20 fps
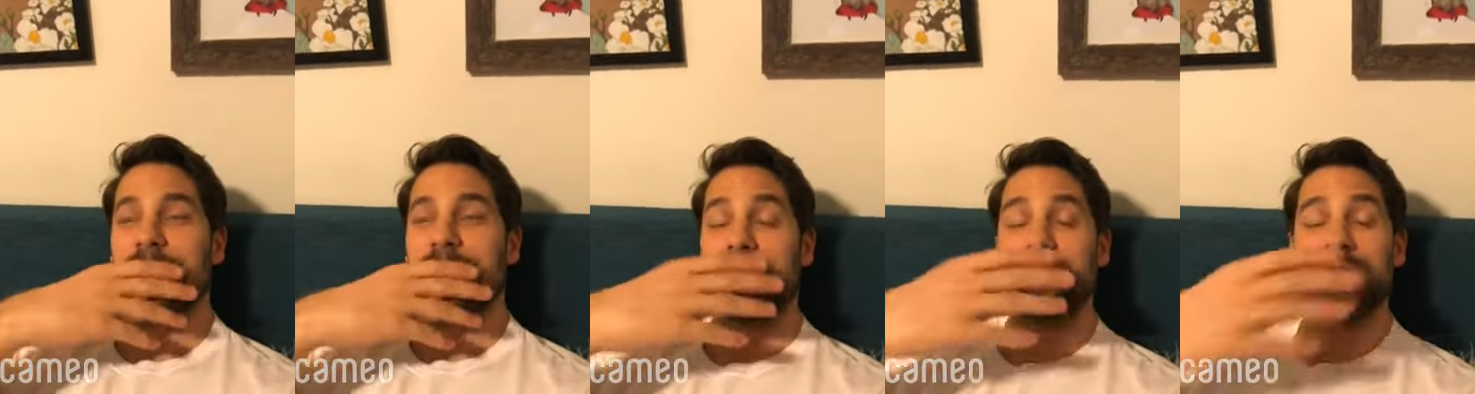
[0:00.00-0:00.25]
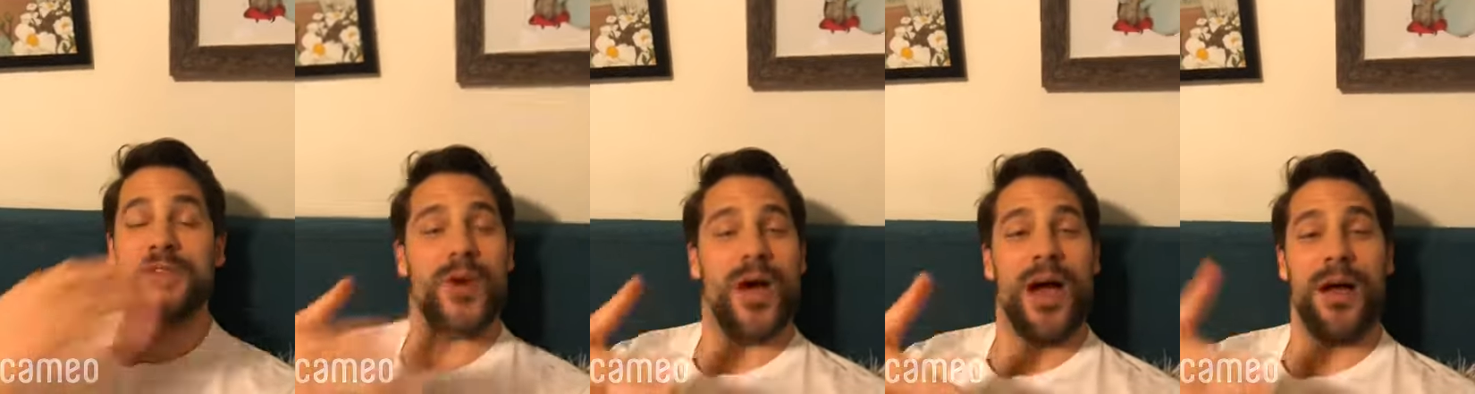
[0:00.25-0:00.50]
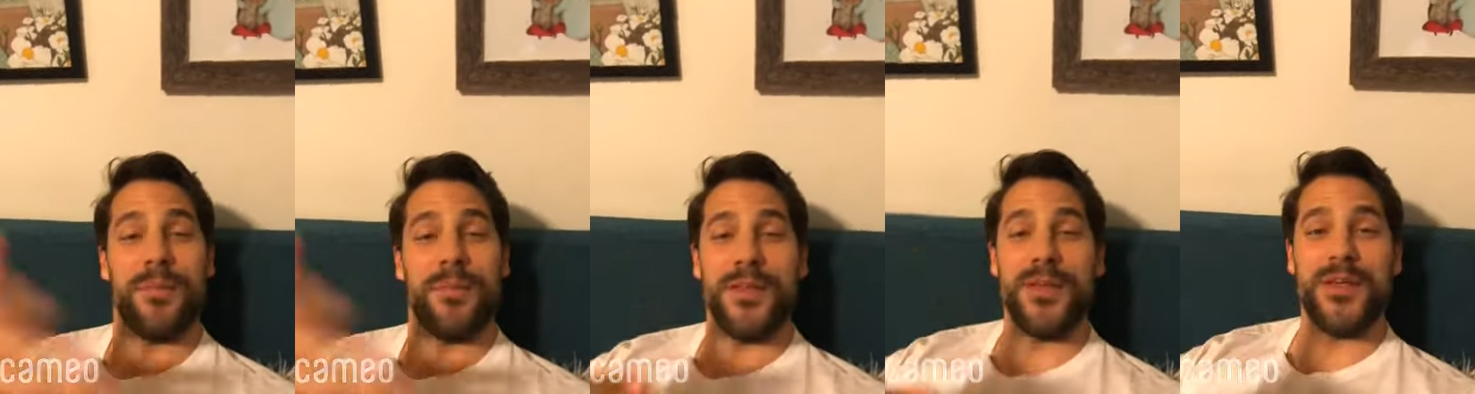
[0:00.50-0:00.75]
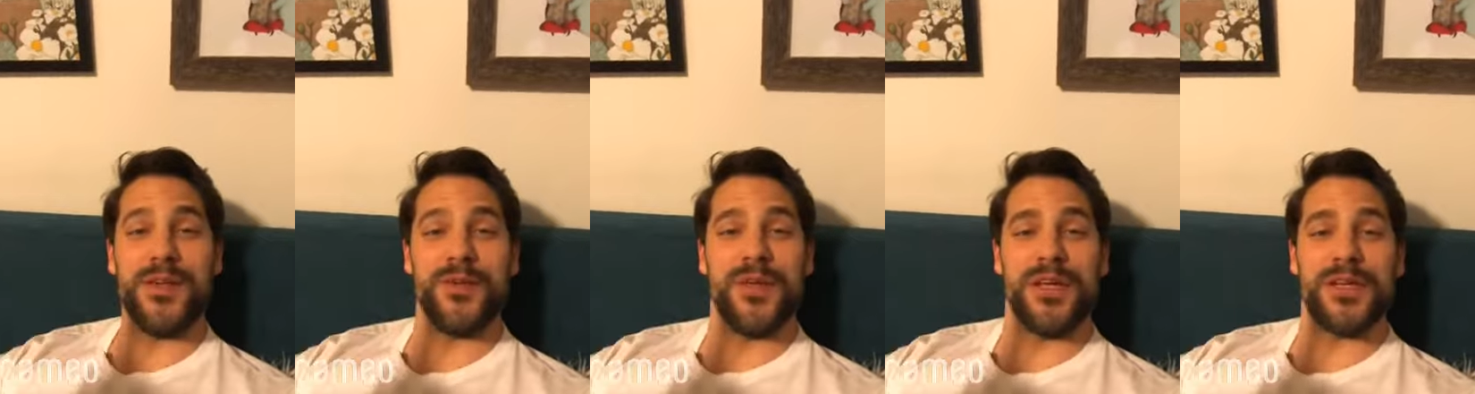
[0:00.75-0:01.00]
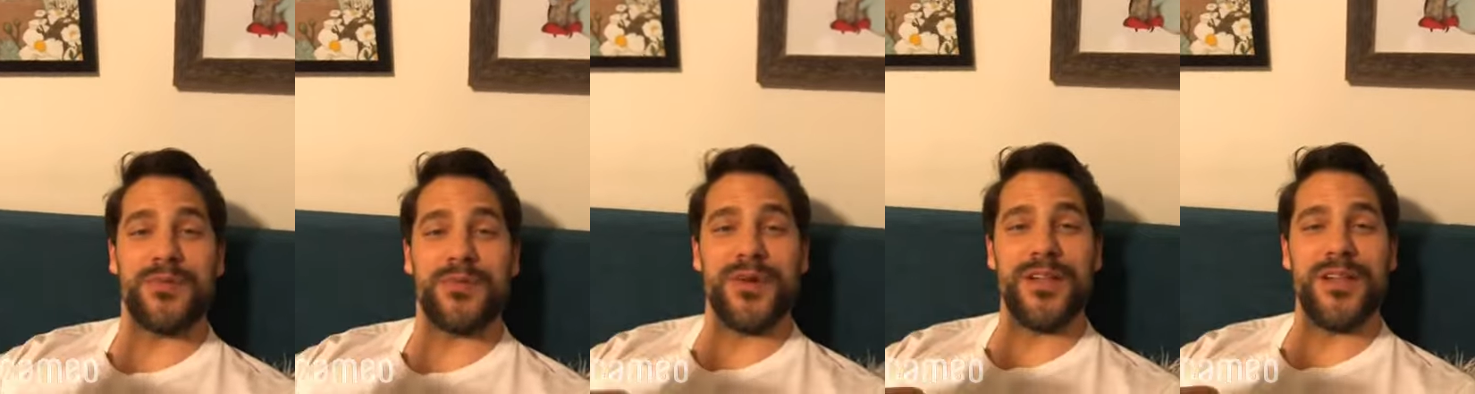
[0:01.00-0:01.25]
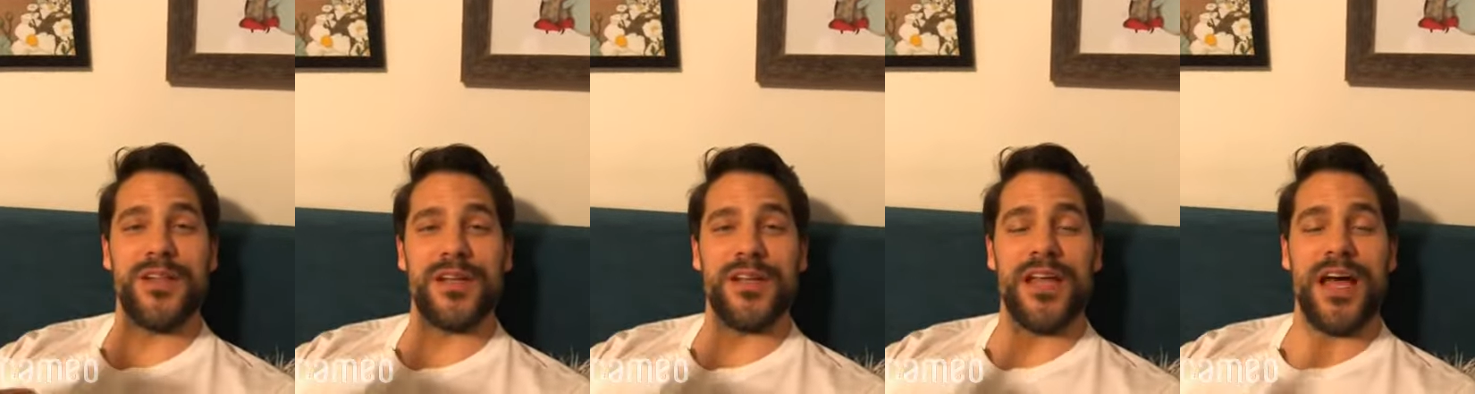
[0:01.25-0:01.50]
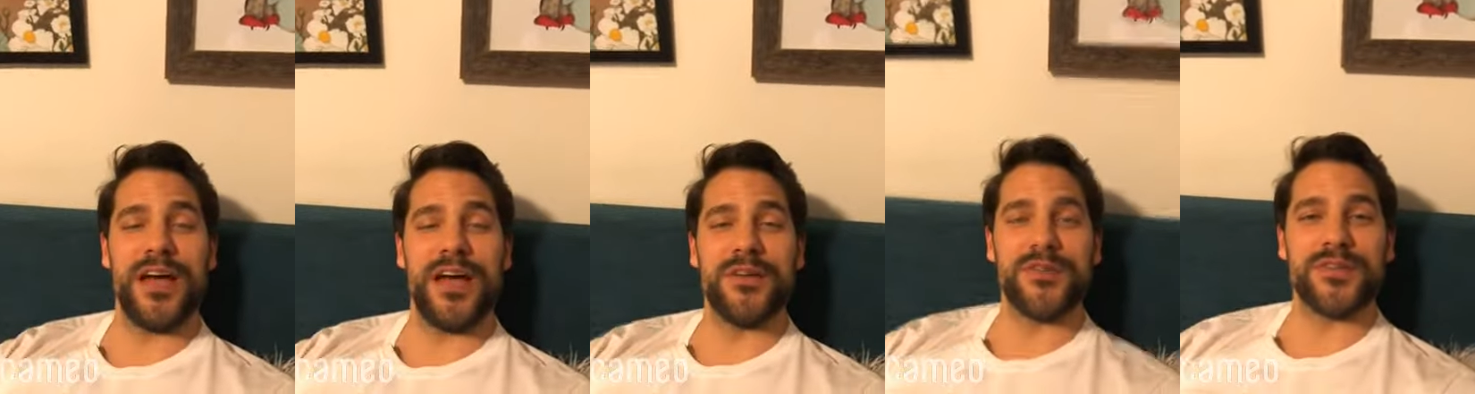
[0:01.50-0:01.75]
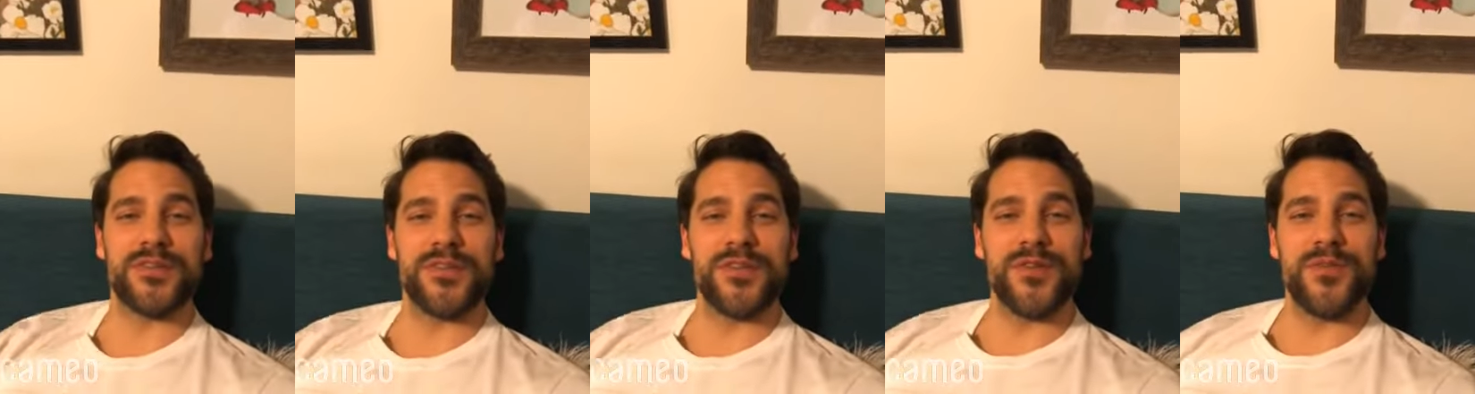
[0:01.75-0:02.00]
so happy that you liked Pretty Little
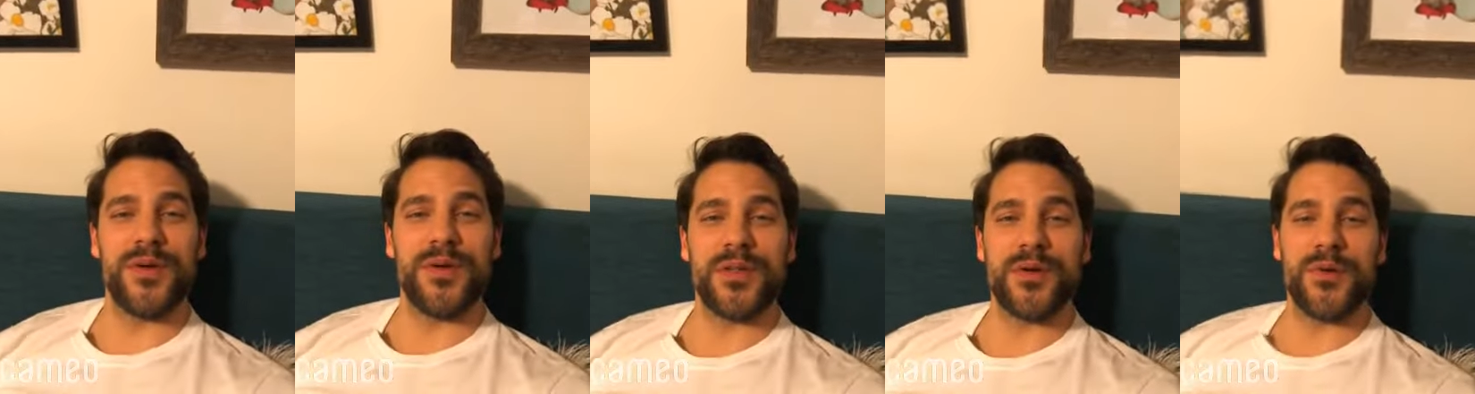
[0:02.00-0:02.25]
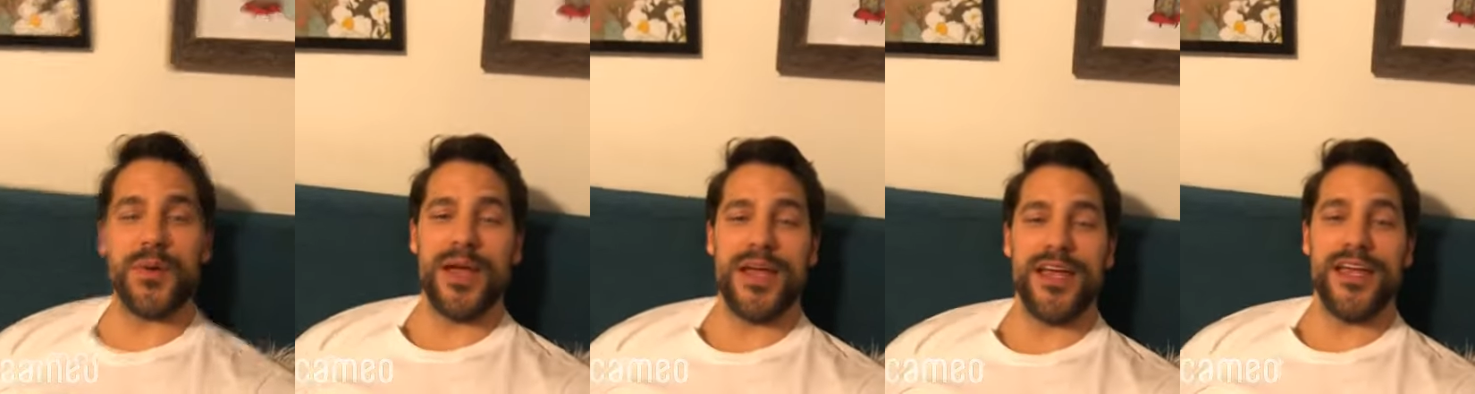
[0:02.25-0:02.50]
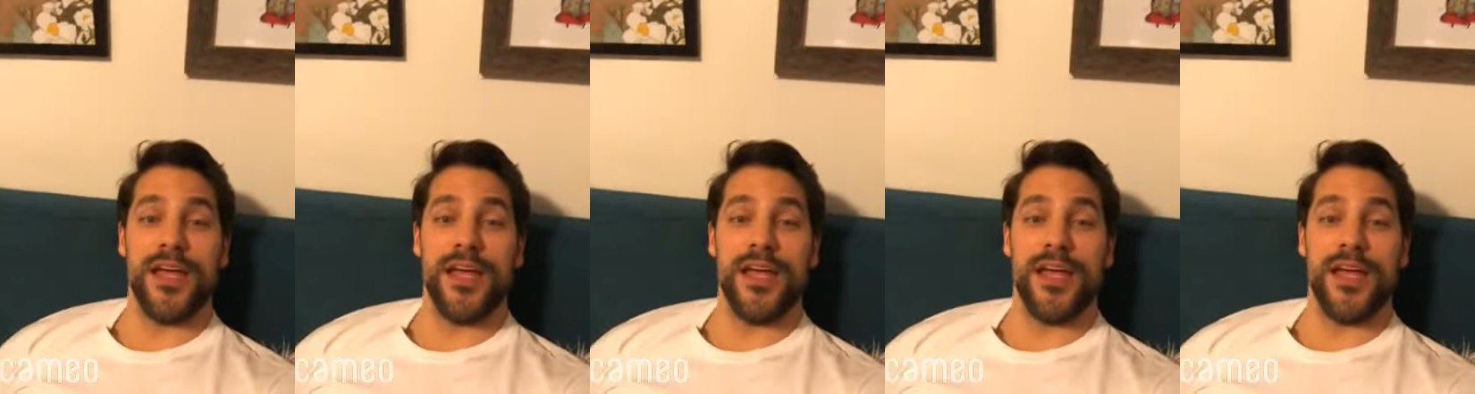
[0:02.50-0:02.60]
Liars too, by the way.